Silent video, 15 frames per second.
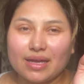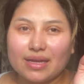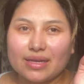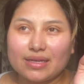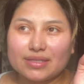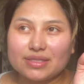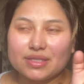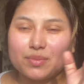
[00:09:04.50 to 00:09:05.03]

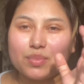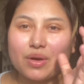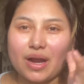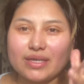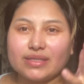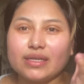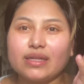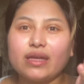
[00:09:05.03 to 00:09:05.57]

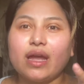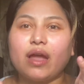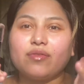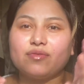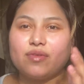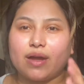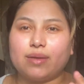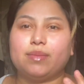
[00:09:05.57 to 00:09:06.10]
surprisingly, I
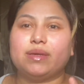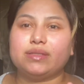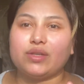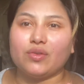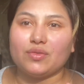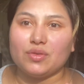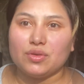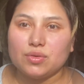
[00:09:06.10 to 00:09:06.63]
find
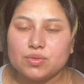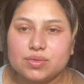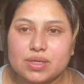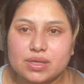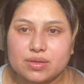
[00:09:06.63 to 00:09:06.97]
myself using